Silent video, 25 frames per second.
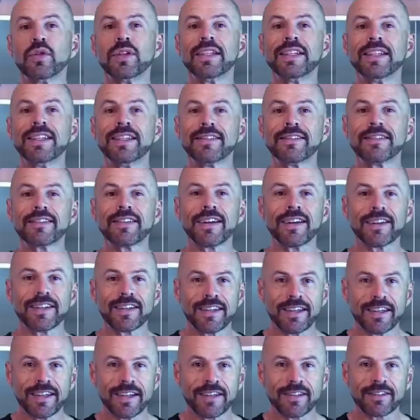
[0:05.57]
Nissan
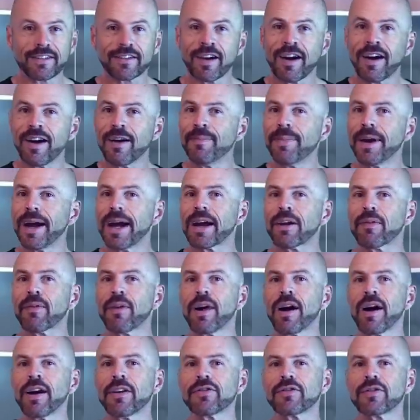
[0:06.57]
Kicks compact
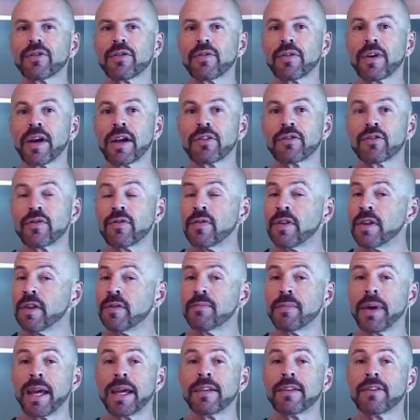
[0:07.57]
crossover S U V
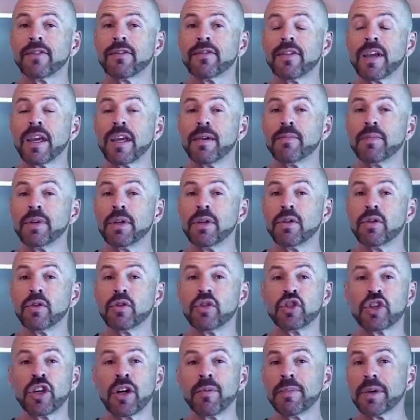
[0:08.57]
made its debut,
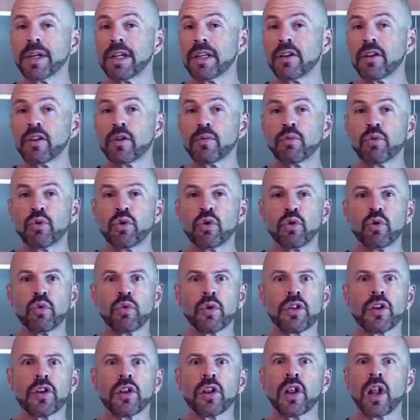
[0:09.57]
jumping into the pool
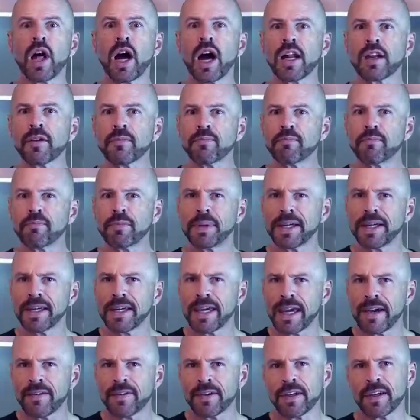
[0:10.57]
with a lot of big
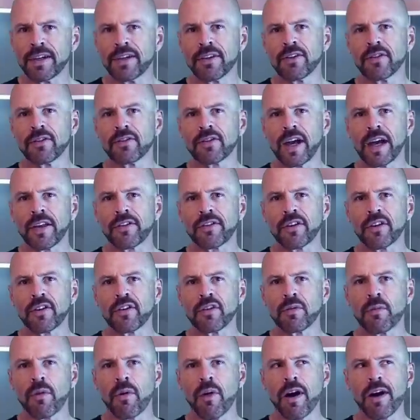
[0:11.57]
heavy hitters out there
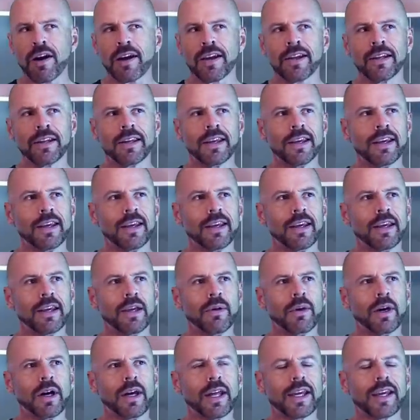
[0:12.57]
in the market.
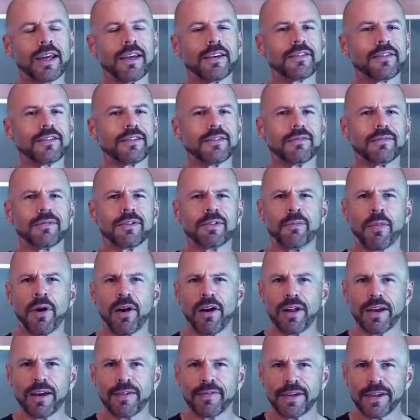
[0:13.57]
Well, I guess
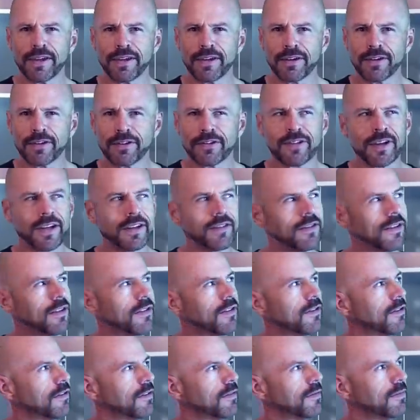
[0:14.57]
small heavy hitters since
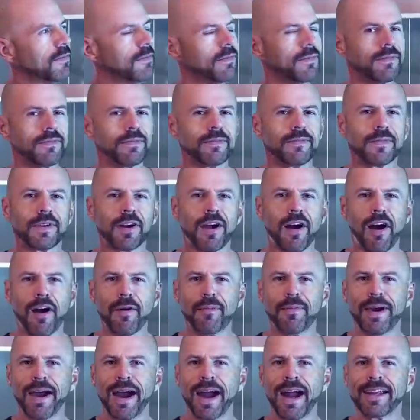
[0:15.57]
it's
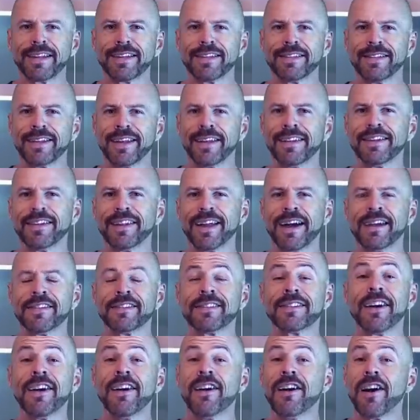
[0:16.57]
compact.
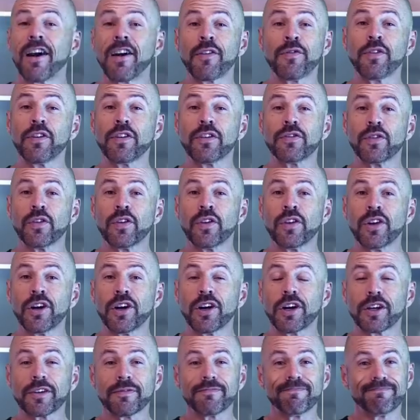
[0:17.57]
Nonetheless, our first full
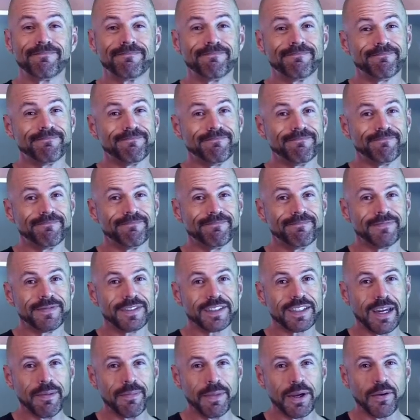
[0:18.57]
look
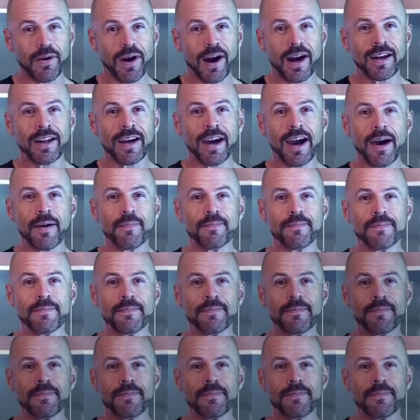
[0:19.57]
is coming right up.